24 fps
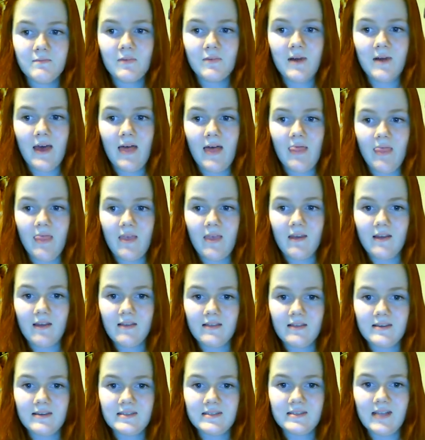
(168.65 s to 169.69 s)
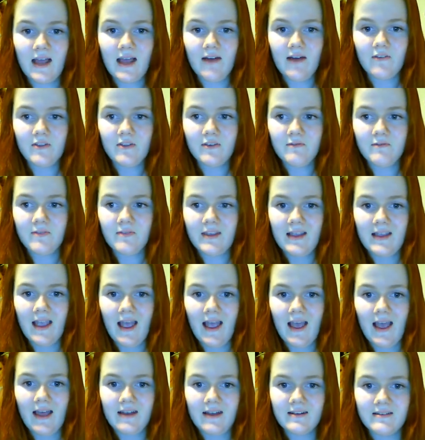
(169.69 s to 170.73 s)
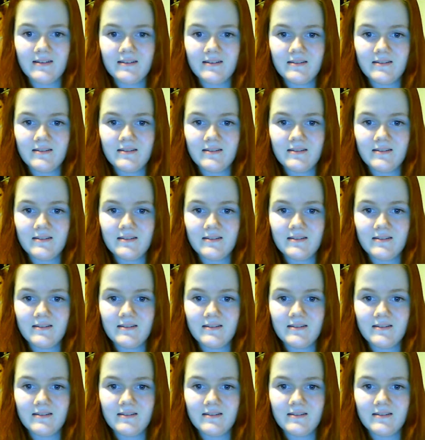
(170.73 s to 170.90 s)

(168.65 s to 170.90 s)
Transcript: breath, the sound of the cat